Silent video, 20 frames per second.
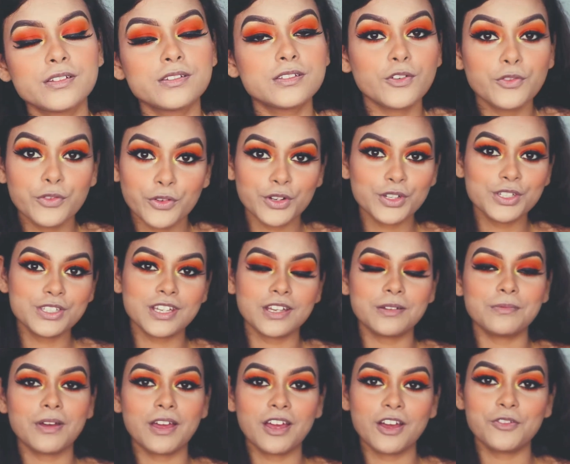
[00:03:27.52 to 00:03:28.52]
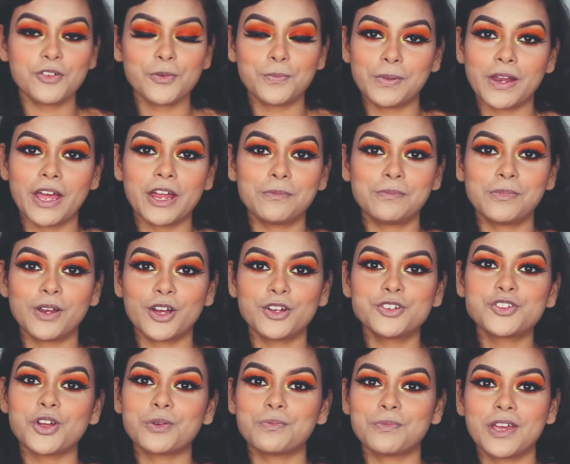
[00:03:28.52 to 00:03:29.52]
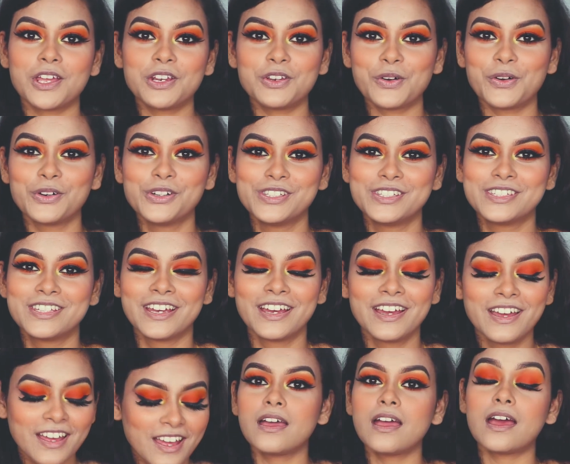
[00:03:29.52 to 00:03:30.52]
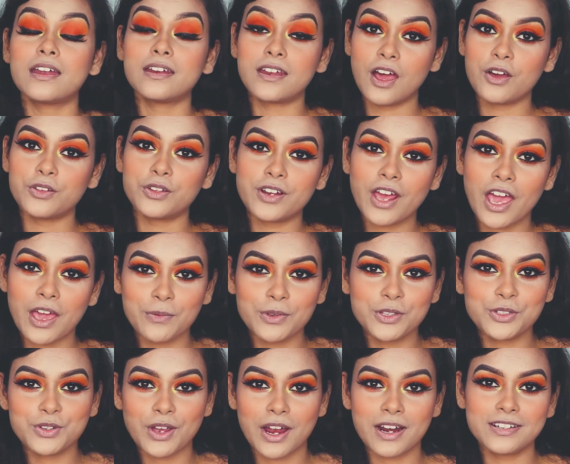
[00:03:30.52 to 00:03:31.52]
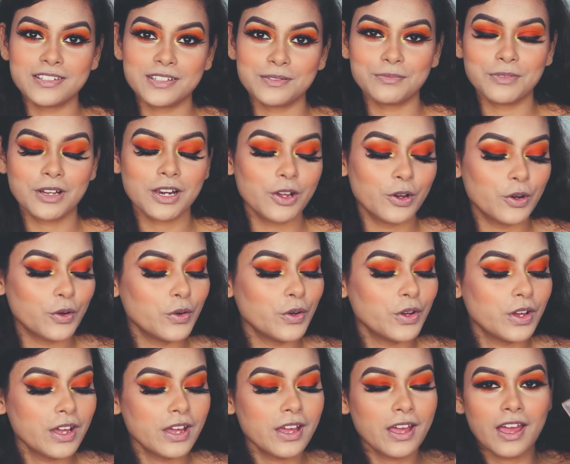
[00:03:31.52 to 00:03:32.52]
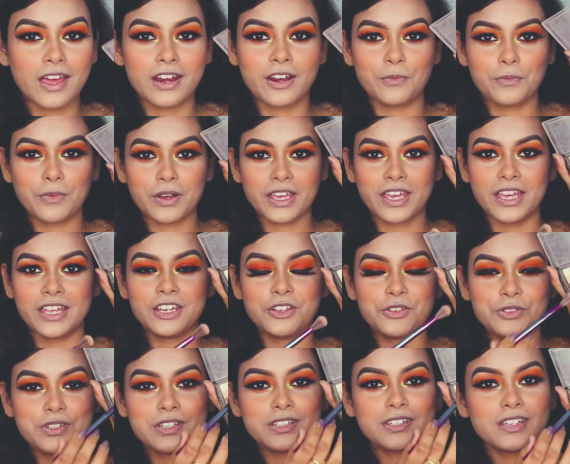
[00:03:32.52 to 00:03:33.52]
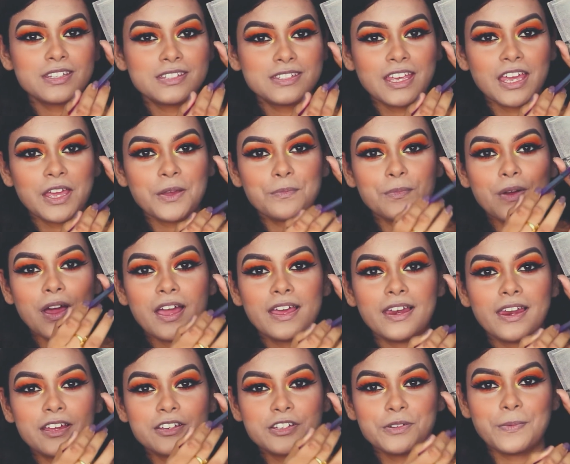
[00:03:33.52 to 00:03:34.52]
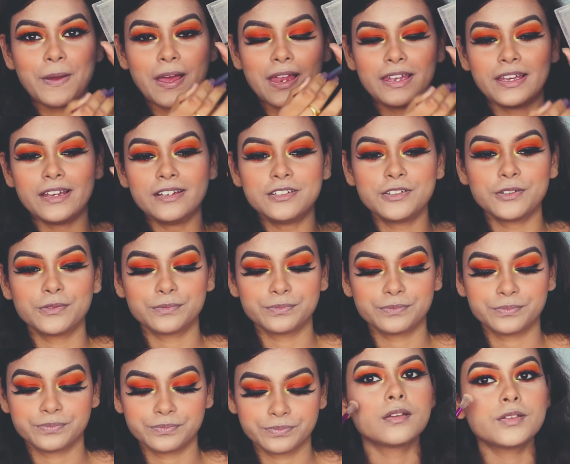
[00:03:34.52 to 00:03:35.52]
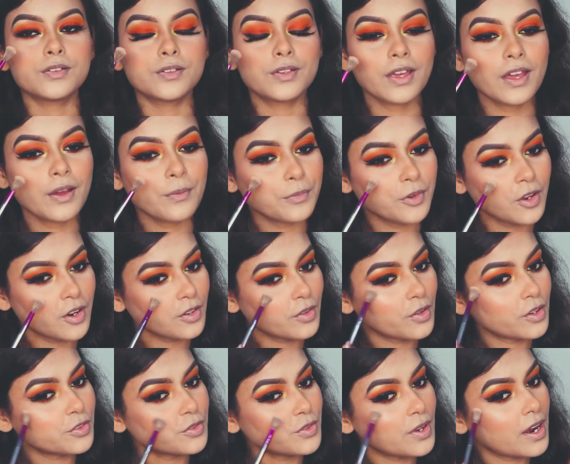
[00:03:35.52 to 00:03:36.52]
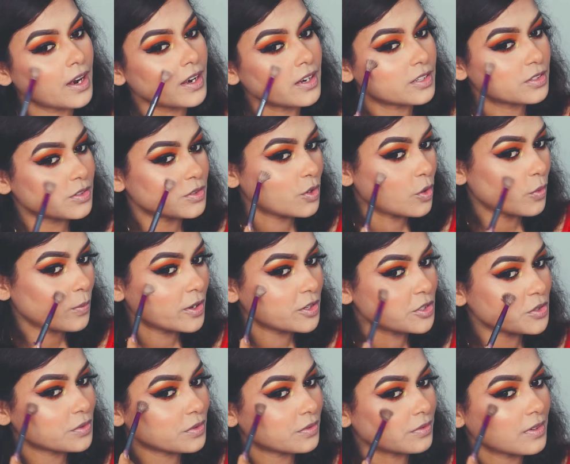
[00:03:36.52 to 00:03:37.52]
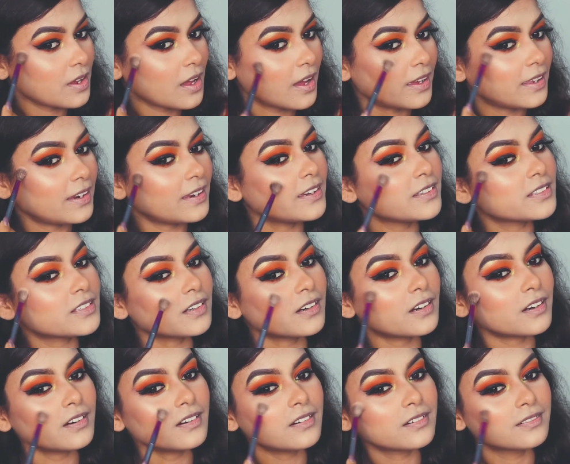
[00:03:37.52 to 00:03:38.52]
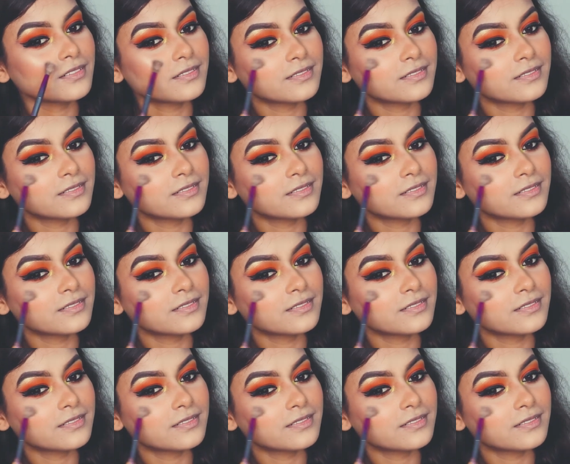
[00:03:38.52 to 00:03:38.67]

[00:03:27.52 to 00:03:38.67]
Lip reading: is the first time I have applied blush on my nose. And now the time is to add some glow. And I'm again using the same highlighter palette. Today I'm not going to add so much highlighter.